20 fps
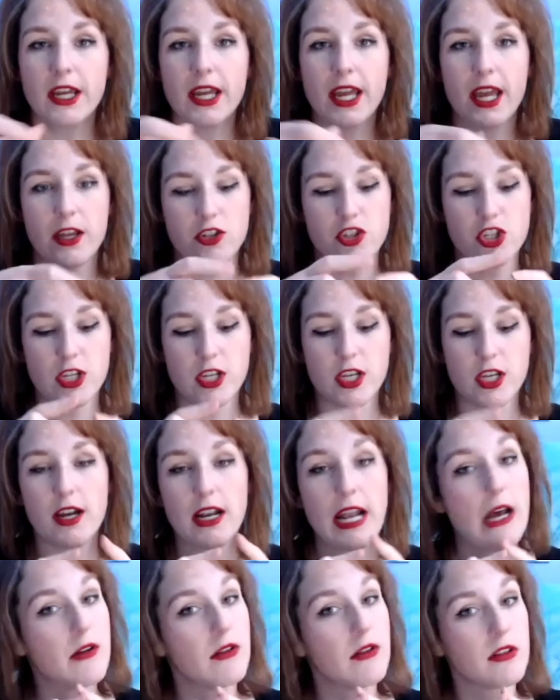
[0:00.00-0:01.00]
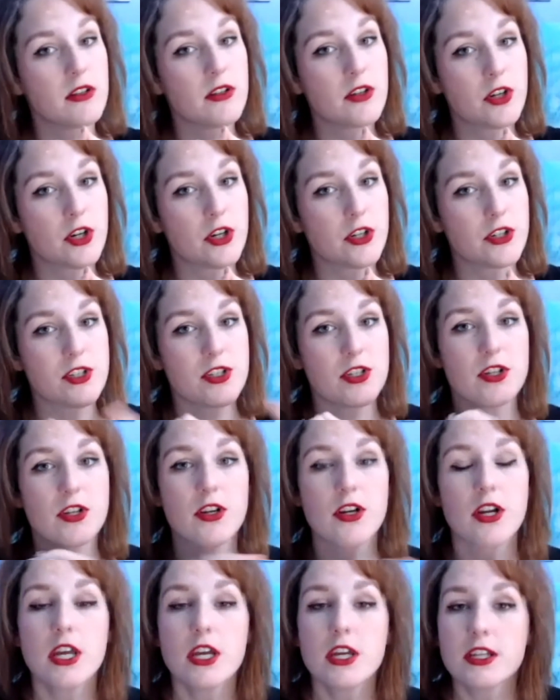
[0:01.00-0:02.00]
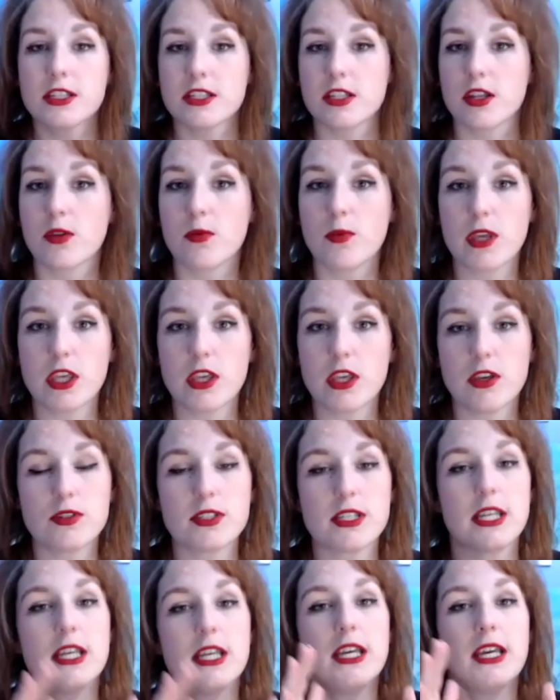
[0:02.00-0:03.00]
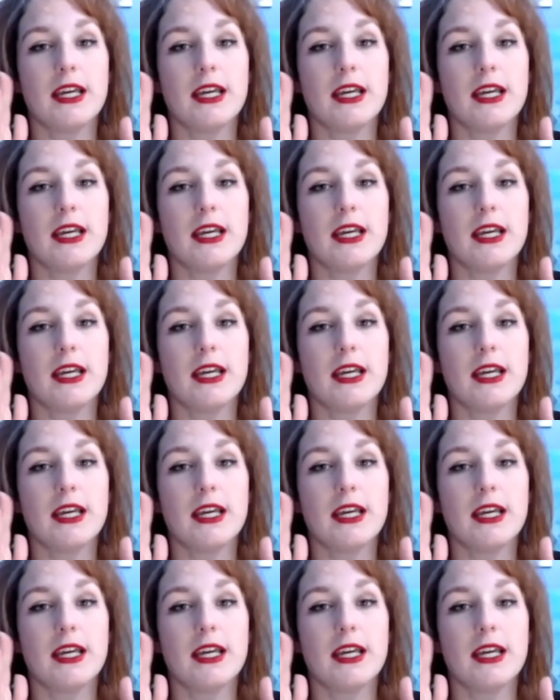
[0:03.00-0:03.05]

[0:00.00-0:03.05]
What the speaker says: and she cut out a little cursor so that we could use it.